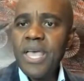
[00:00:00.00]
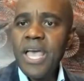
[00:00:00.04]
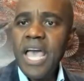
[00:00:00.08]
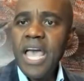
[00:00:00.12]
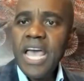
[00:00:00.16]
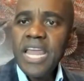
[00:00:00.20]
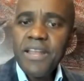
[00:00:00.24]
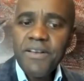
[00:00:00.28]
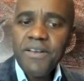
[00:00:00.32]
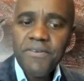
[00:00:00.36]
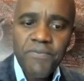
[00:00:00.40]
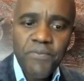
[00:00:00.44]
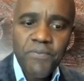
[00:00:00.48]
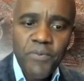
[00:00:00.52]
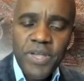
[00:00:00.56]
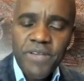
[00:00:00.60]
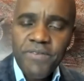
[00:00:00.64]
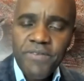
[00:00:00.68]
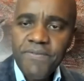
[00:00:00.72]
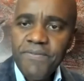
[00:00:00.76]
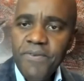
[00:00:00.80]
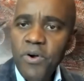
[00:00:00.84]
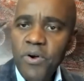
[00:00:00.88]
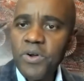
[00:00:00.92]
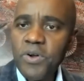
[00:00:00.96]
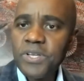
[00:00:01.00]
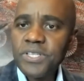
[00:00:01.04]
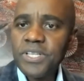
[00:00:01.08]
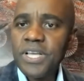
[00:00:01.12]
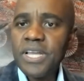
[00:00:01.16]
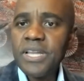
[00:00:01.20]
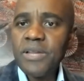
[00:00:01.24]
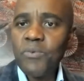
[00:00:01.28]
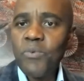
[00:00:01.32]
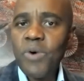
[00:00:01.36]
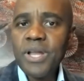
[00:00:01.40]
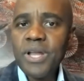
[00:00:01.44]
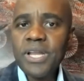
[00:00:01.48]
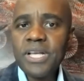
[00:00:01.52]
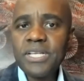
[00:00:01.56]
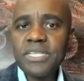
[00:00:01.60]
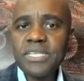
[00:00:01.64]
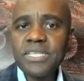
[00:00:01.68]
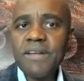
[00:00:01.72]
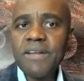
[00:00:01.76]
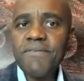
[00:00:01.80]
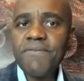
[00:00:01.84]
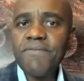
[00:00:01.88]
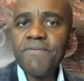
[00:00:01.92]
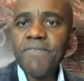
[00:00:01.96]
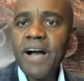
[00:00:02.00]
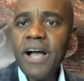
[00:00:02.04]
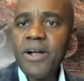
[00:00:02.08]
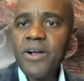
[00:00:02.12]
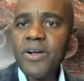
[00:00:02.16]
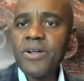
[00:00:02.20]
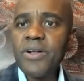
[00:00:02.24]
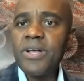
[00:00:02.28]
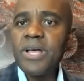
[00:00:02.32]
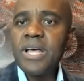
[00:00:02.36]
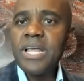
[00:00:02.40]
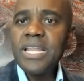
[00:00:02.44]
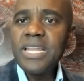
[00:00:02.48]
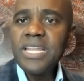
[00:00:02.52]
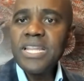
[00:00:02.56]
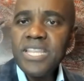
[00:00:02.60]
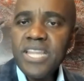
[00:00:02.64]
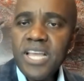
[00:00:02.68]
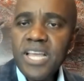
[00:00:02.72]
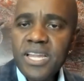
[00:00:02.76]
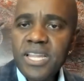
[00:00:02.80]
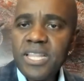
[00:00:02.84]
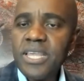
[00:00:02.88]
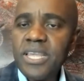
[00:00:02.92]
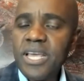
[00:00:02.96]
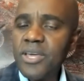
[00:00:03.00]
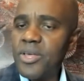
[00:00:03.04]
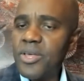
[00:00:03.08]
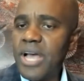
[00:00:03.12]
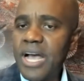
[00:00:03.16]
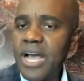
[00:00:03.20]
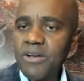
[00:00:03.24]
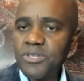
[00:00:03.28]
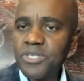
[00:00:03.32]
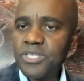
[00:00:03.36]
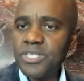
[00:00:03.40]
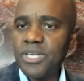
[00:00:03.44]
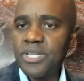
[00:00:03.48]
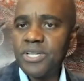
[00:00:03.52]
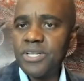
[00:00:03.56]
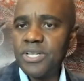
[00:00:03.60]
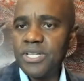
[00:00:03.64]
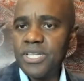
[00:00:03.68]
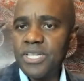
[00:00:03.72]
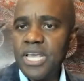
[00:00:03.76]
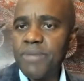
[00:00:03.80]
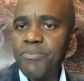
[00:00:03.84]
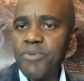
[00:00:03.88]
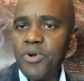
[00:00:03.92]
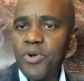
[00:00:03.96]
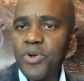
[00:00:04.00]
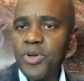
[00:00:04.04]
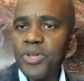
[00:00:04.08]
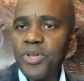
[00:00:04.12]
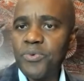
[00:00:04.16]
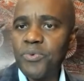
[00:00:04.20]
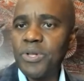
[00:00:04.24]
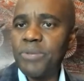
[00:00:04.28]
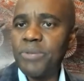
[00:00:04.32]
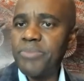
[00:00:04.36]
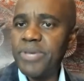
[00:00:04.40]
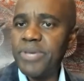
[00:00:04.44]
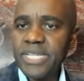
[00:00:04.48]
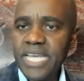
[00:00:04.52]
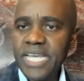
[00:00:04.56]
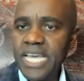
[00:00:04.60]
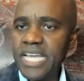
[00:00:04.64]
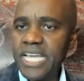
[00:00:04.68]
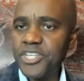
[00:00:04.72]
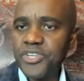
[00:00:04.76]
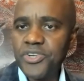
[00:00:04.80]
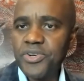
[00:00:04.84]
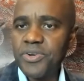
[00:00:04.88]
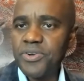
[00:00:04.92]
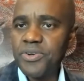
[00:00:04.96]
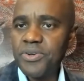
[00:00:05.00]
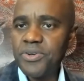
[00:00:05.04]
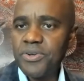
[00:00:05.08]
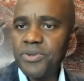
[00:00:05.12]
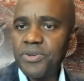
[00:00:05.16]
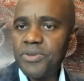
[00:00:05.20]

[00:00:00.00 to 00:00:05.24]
And if we focus on the one that's on fire, none of the other houses in the neighborhood will be in danger.